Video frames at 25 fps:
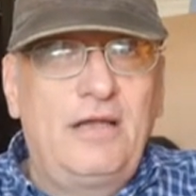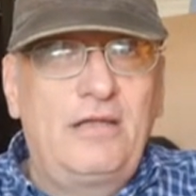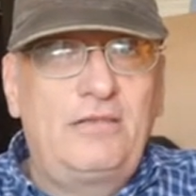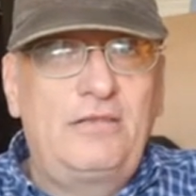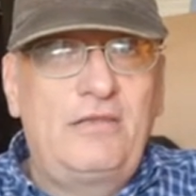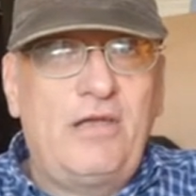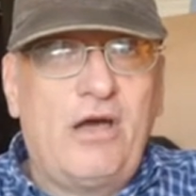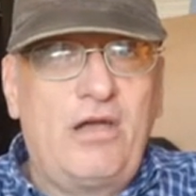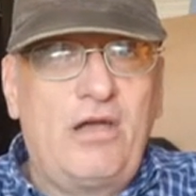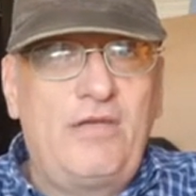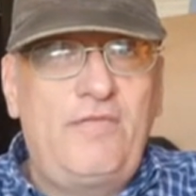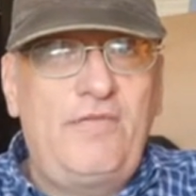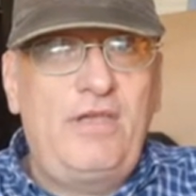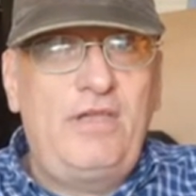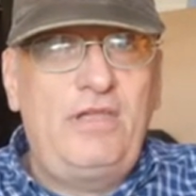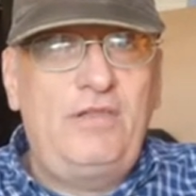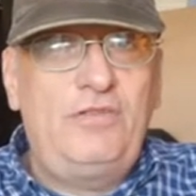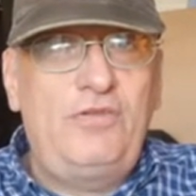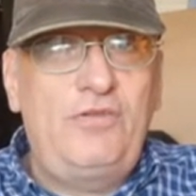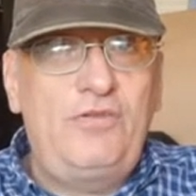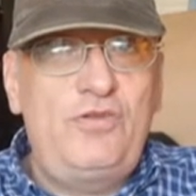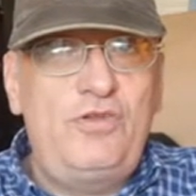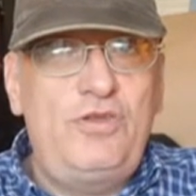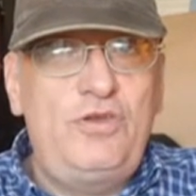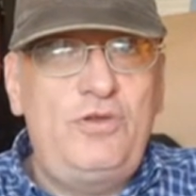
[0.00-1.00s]
diving
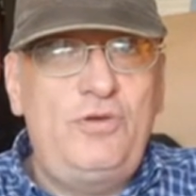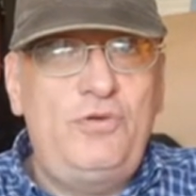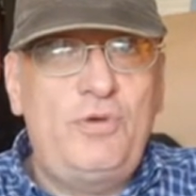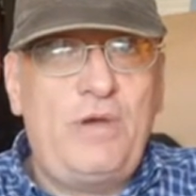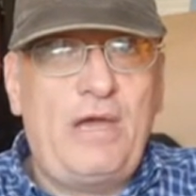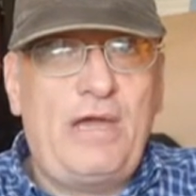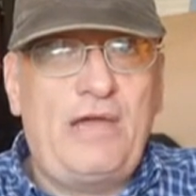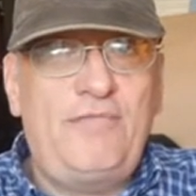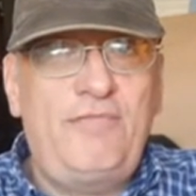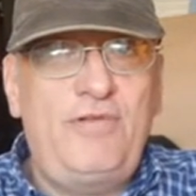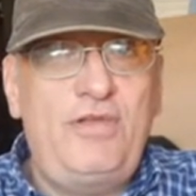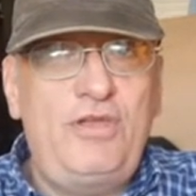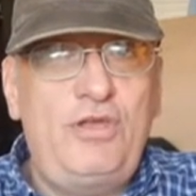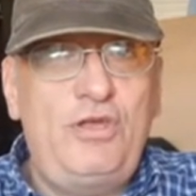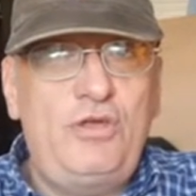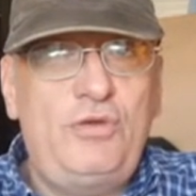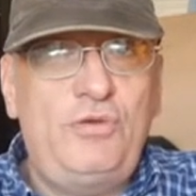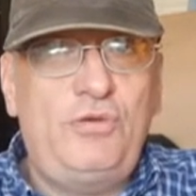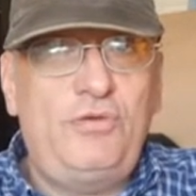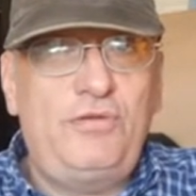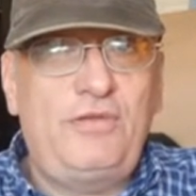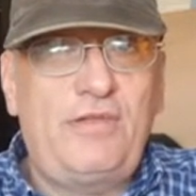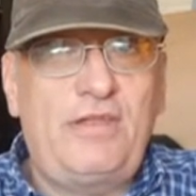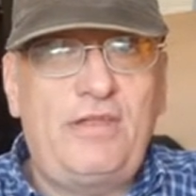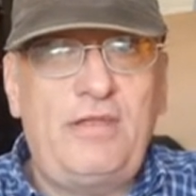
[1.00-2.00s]
into new
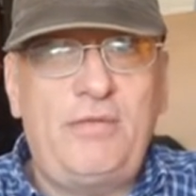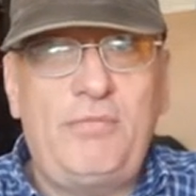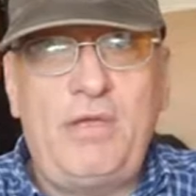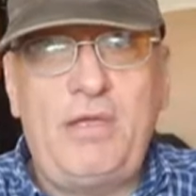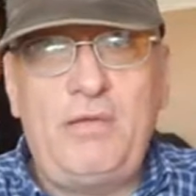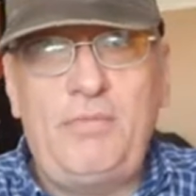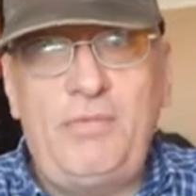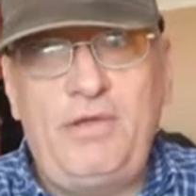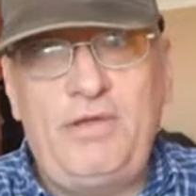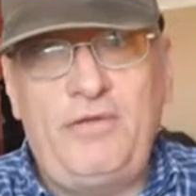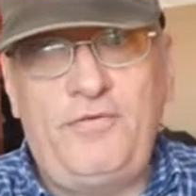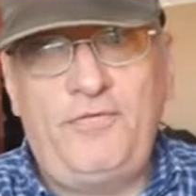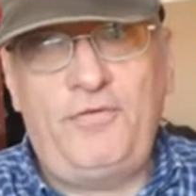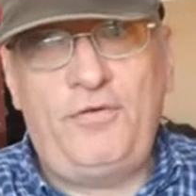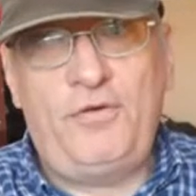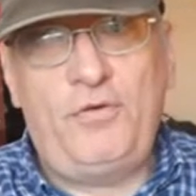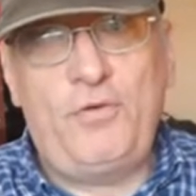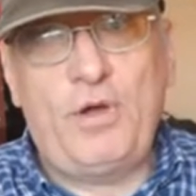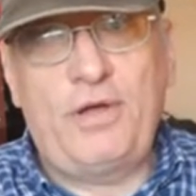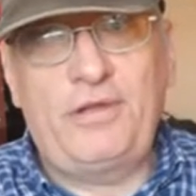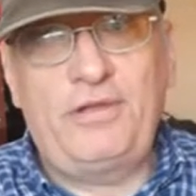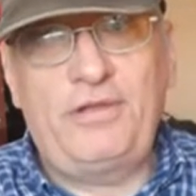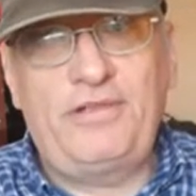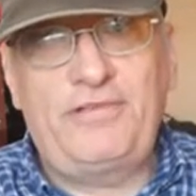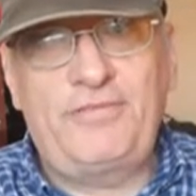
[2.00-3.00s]
avenues, and there may be a few
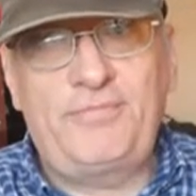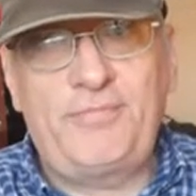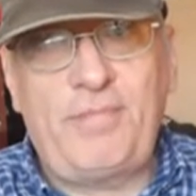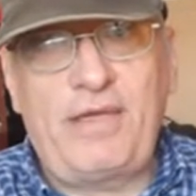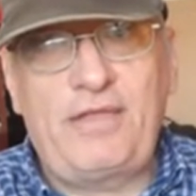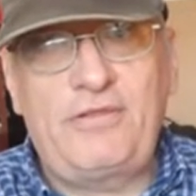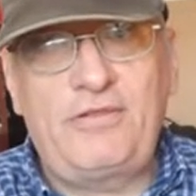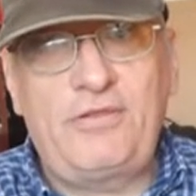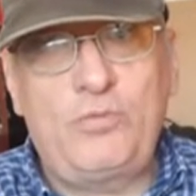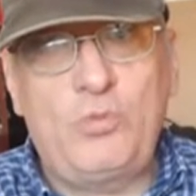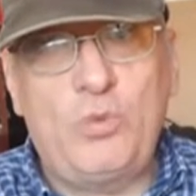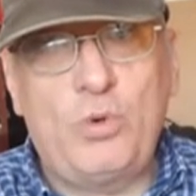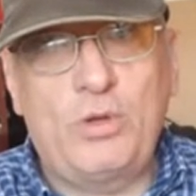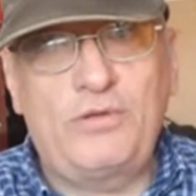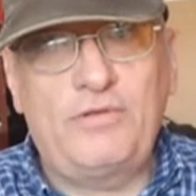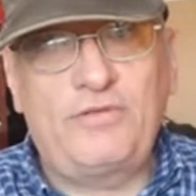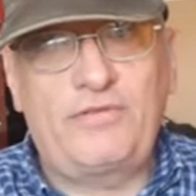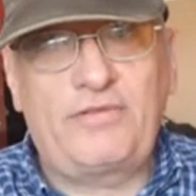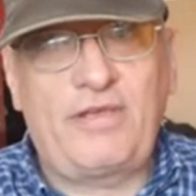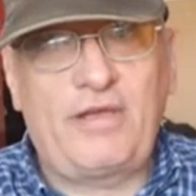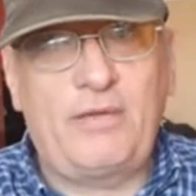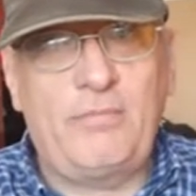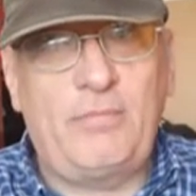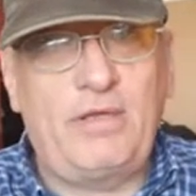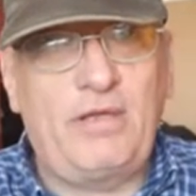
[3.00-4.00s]
unexpected ones
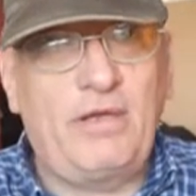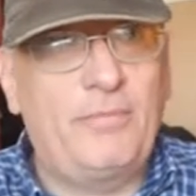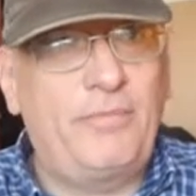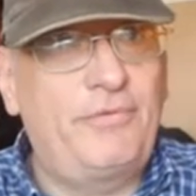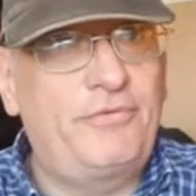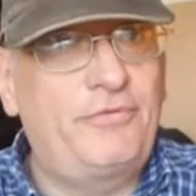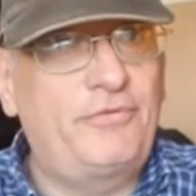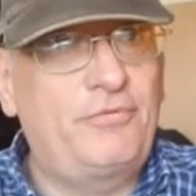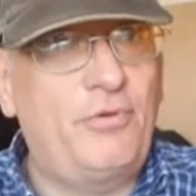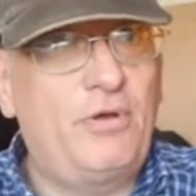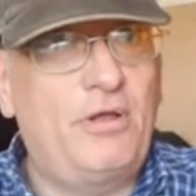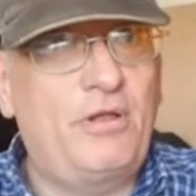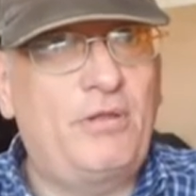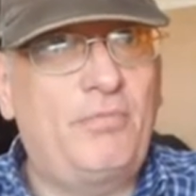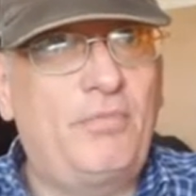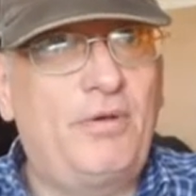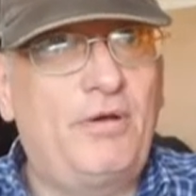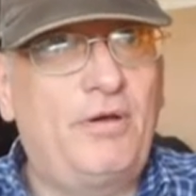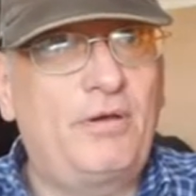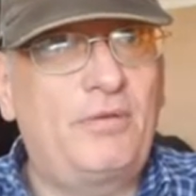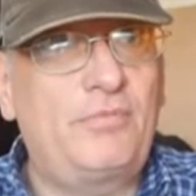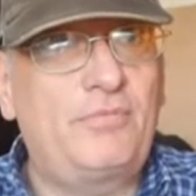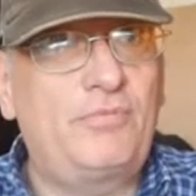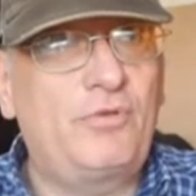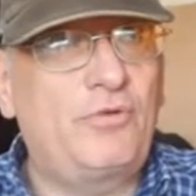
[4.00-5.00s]
coming up as well,
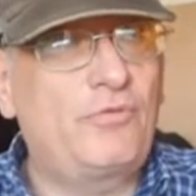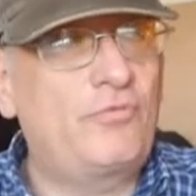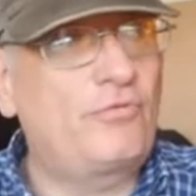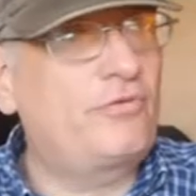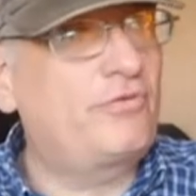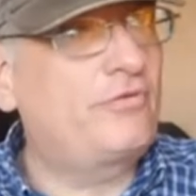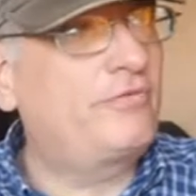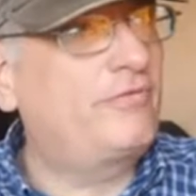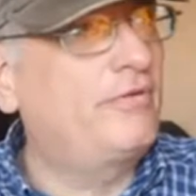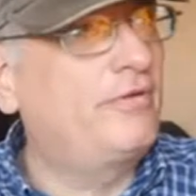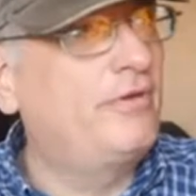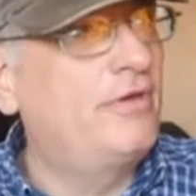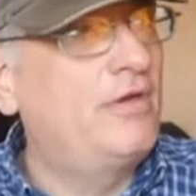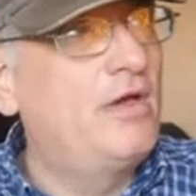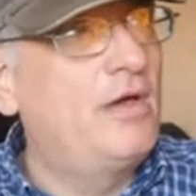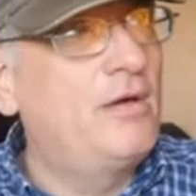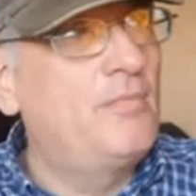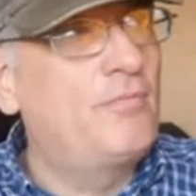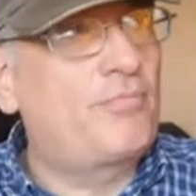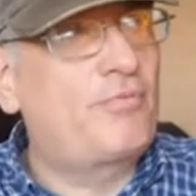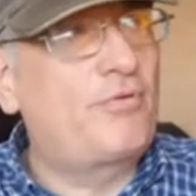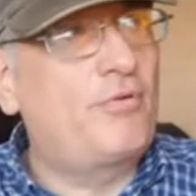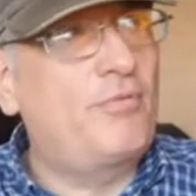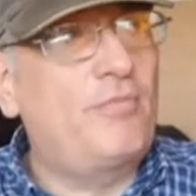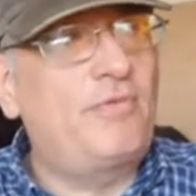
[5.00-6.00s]
but I'm not
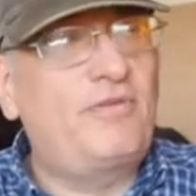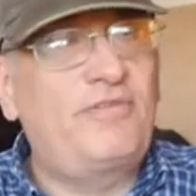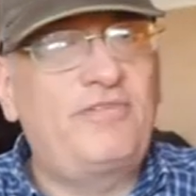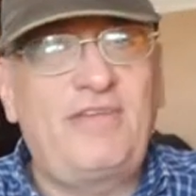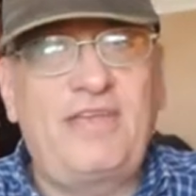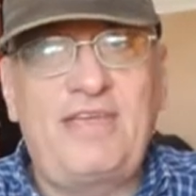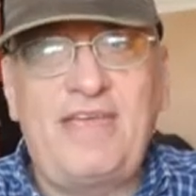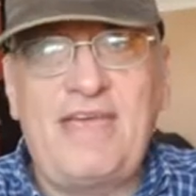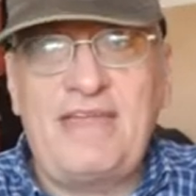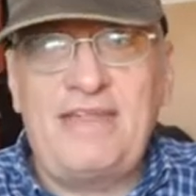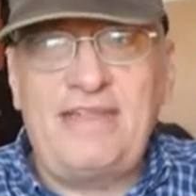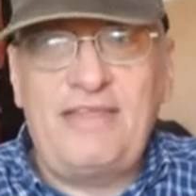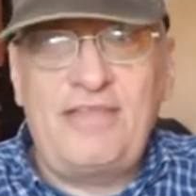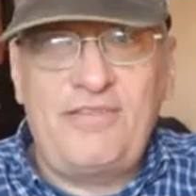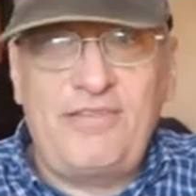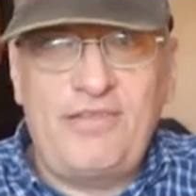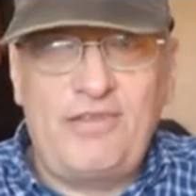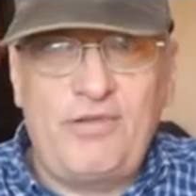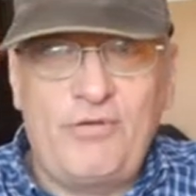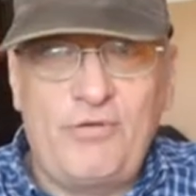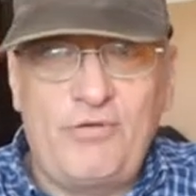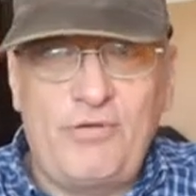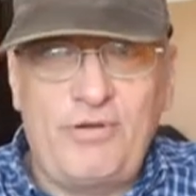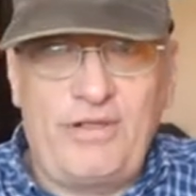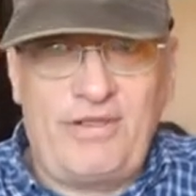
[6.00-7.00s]
promising
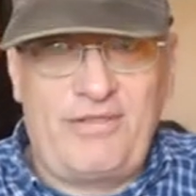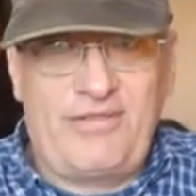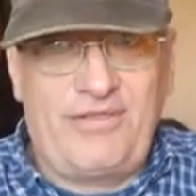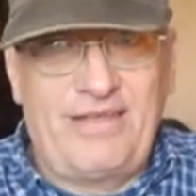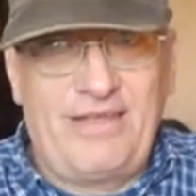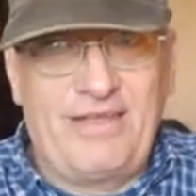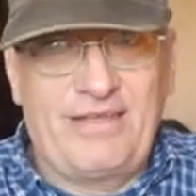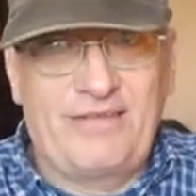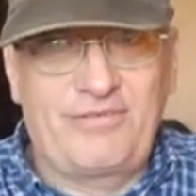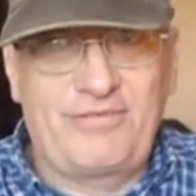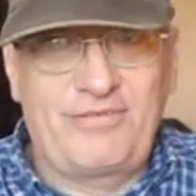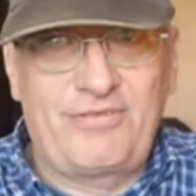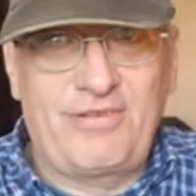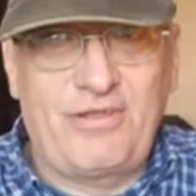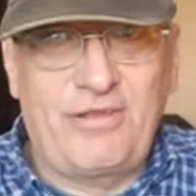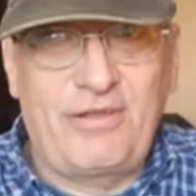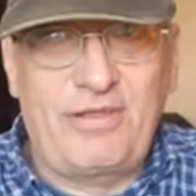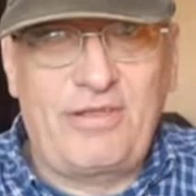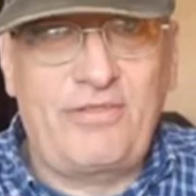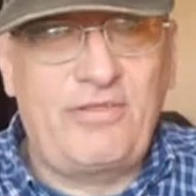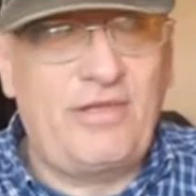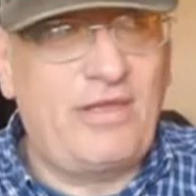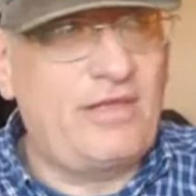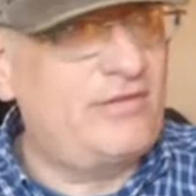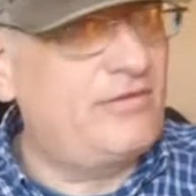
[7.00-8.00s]
anything or anything else
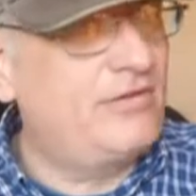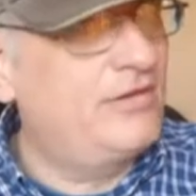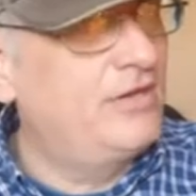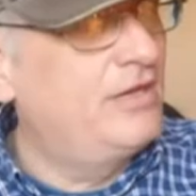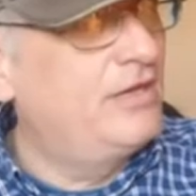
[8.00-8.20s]
like that.